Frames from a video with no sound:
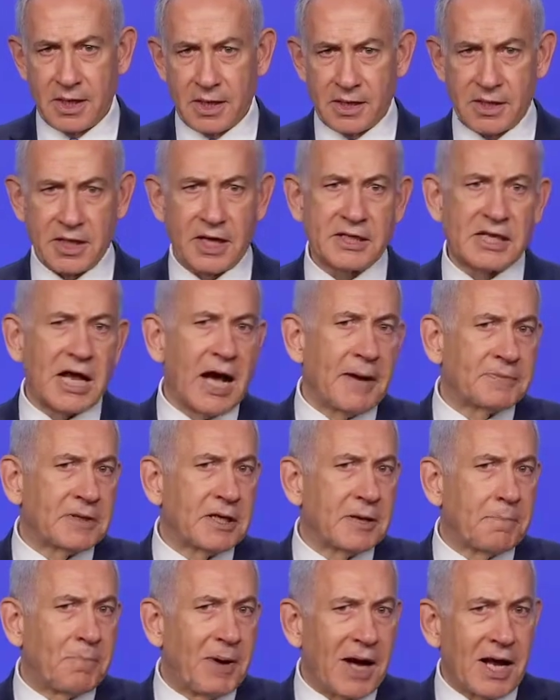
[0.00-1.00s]
They adopted
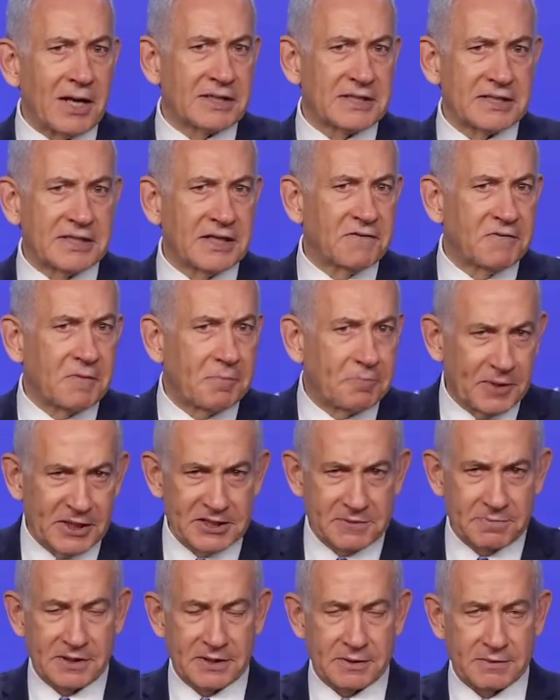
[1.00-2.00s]
a policy of
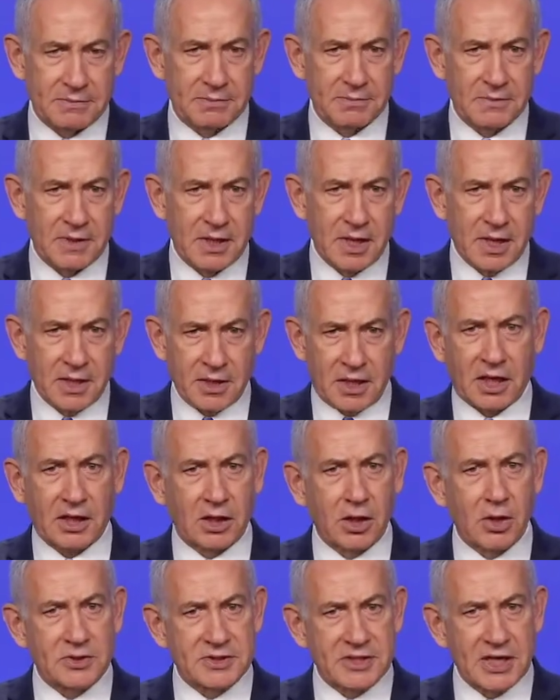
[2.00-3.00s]
appeasement. They
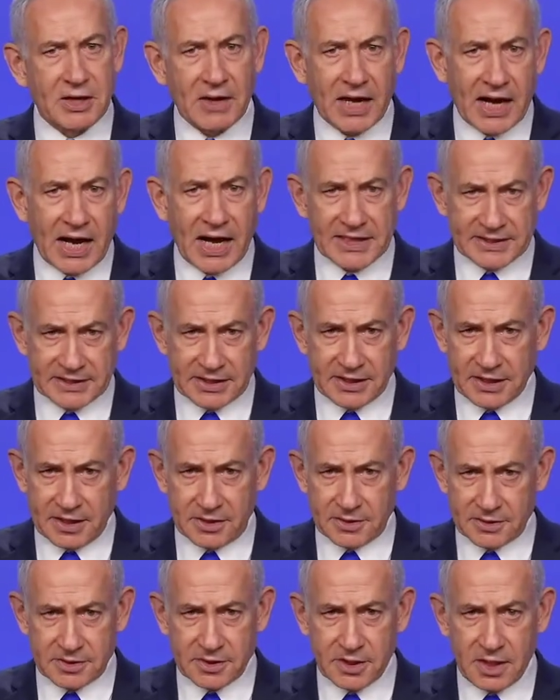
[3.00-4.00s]
closed their eyes and
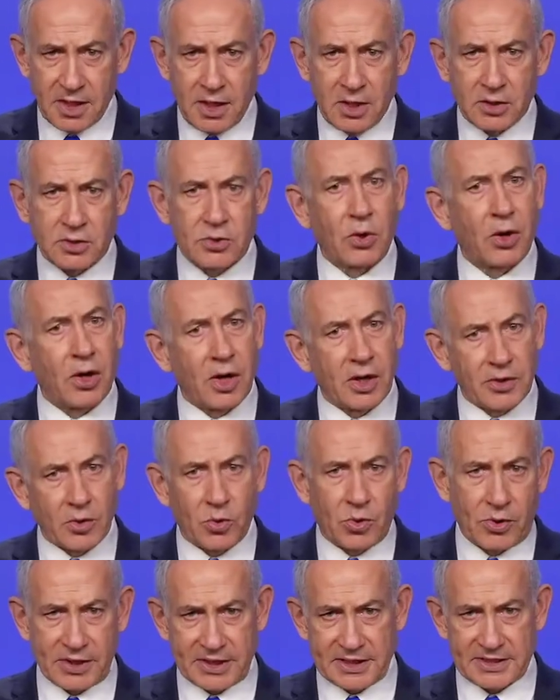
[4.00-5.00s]
ears to all the
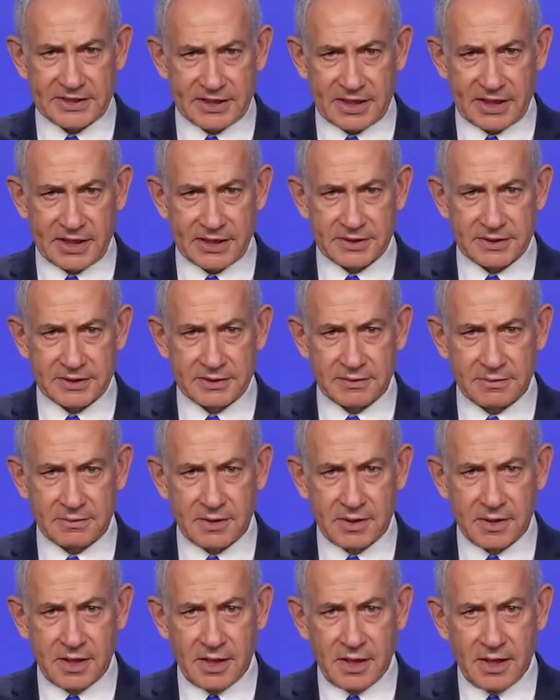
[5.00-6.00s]
warning signs.
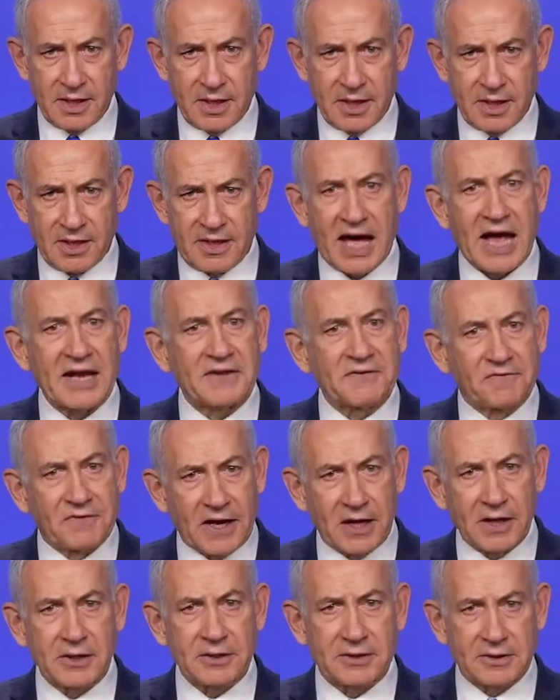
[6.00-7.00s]
That
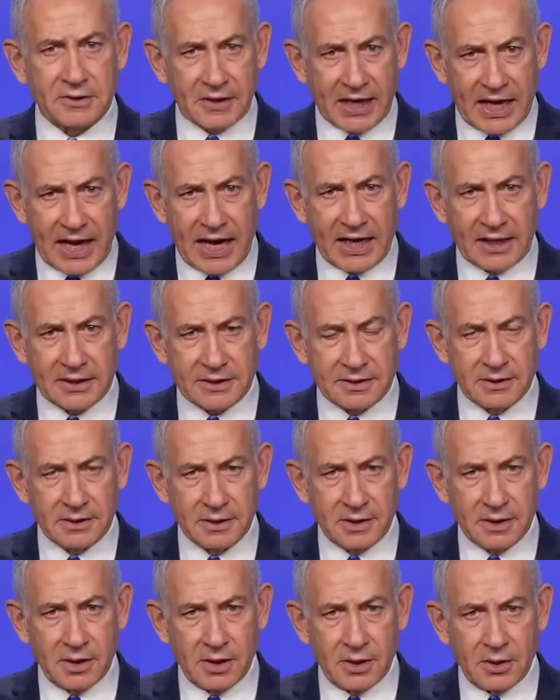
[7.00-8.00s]
failure to act
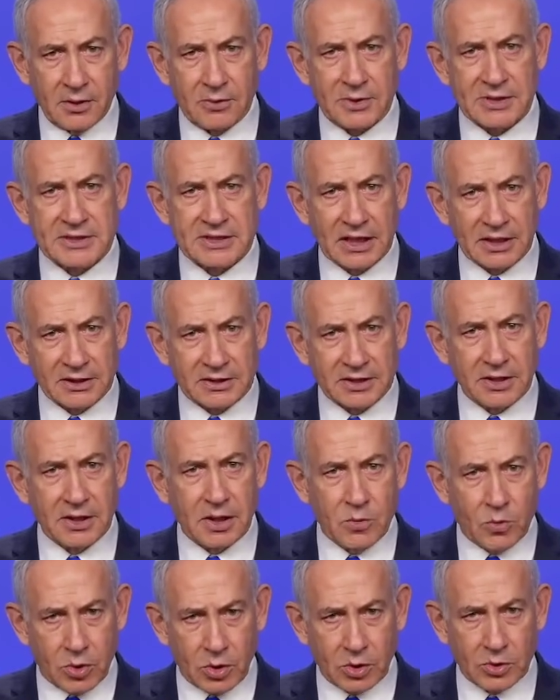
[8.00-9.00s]
resulted
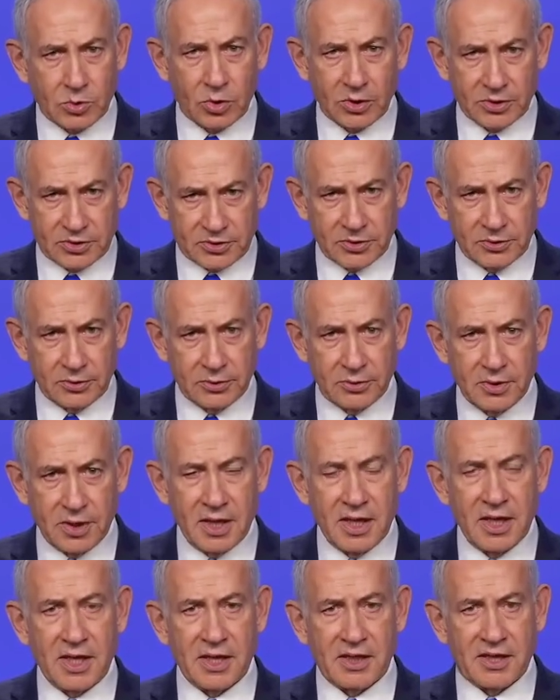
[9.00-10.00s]
in World War II,
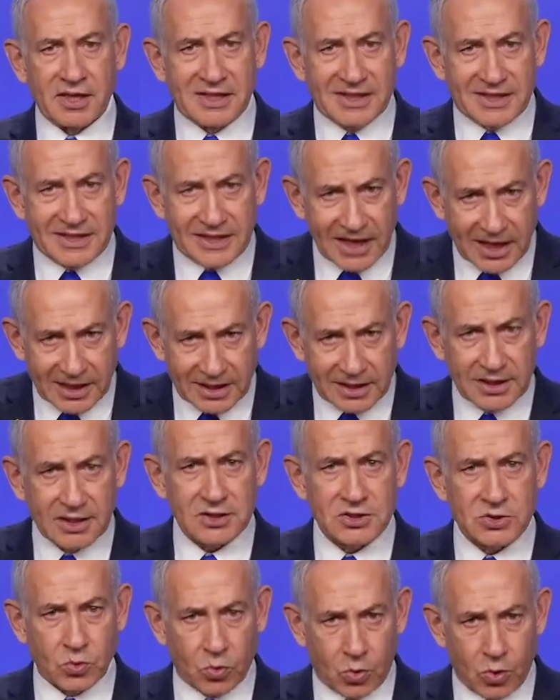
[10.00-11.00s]
the
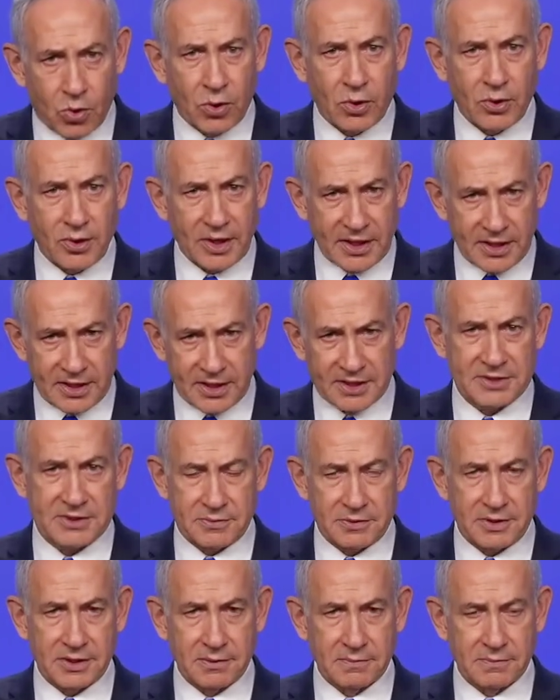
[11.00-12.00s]
deadliest war in
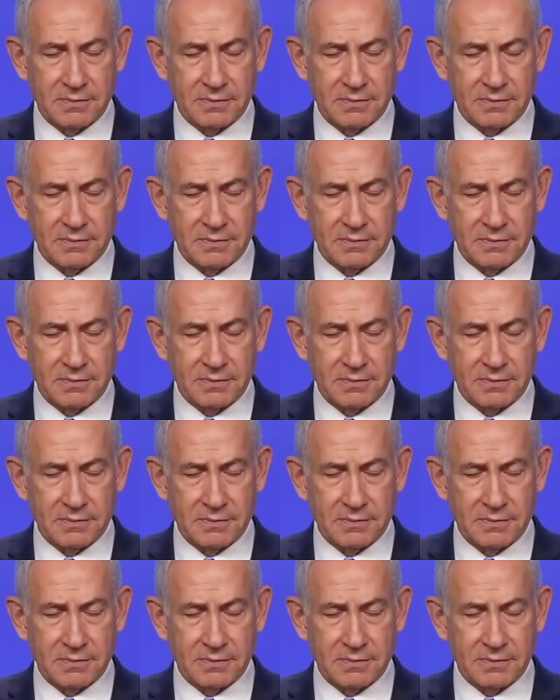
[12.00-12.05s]
history.